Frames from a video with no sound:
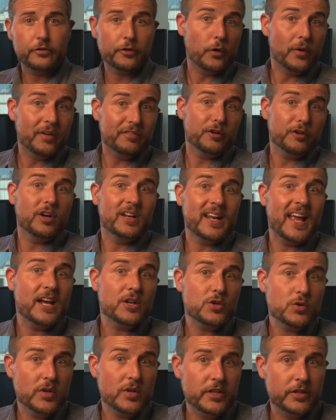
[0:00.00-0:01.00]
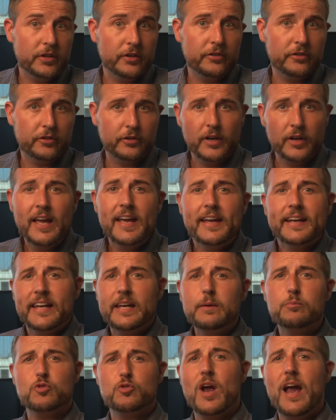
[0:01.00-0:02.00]
So if you're an Android user,
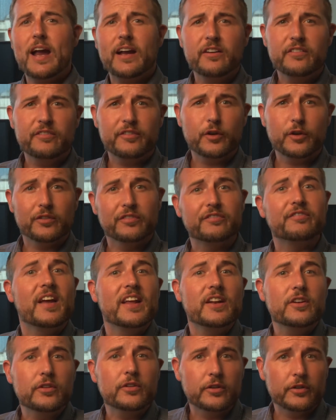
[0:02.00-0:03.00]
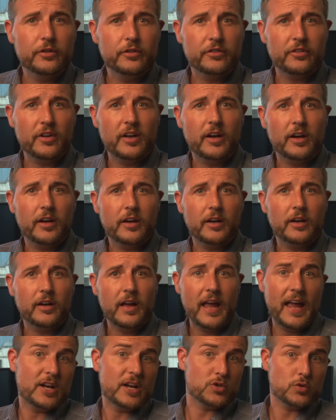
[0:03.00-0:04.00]
keep track of your vendor's
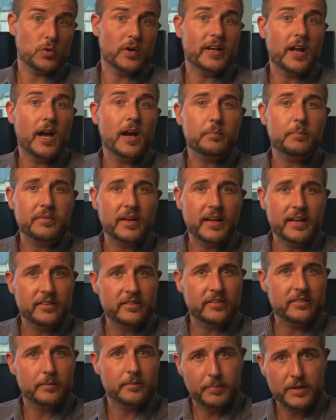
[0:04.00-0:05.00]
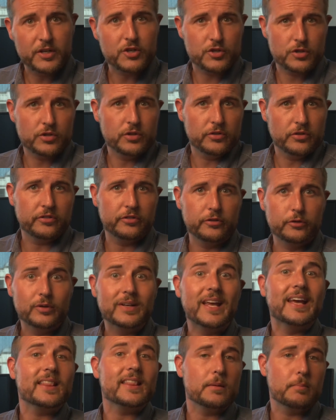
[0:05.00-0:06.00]
Android updates to be sure to
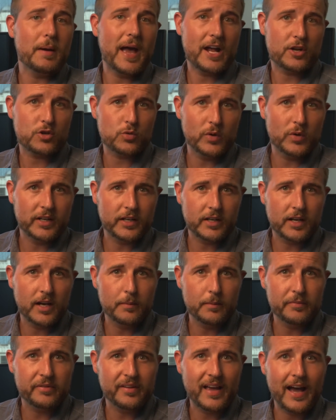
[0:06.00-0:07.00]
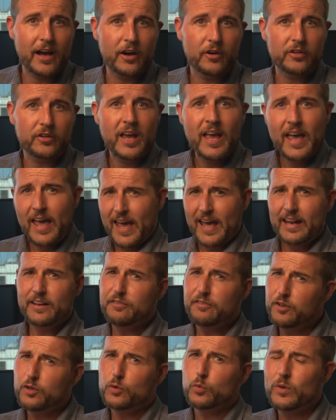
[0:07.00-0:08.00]
get the patch when it comes out. And
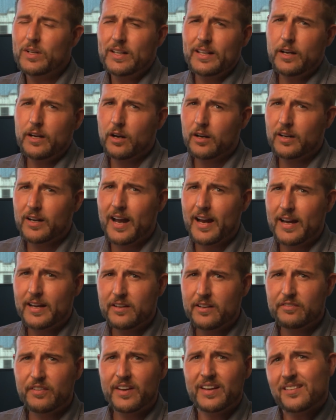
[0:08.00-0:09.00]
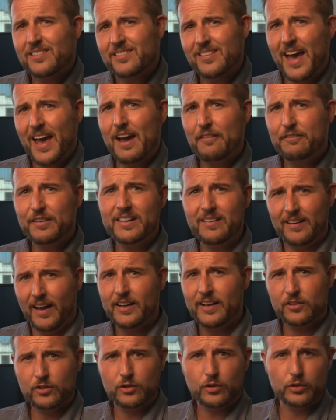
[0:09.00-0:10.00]
if you really are kind of a savvy
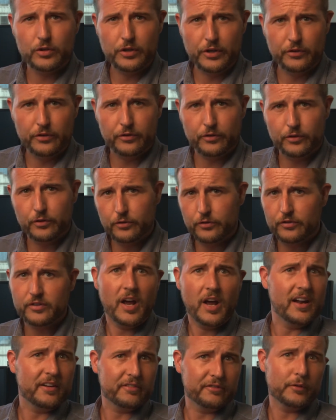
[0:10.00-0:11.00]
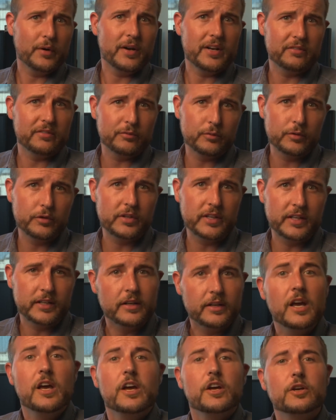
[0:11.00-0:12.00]
technical user who's not afraid of
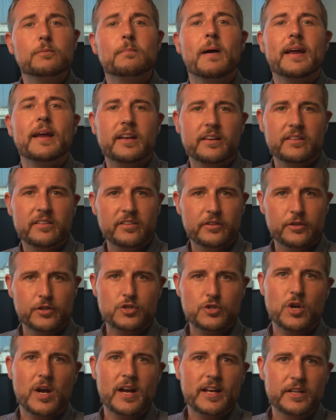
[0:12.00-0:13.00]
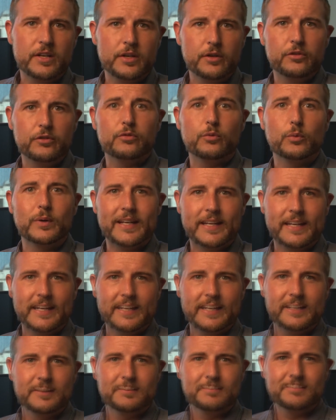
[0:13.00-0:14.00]
rooting, you might consider trying to use
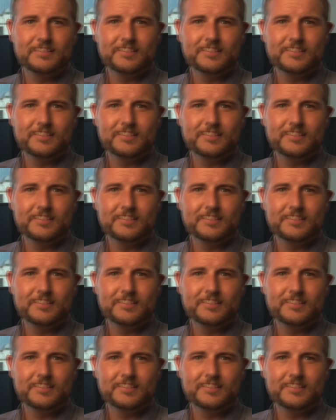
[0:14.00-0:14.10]
ReKey.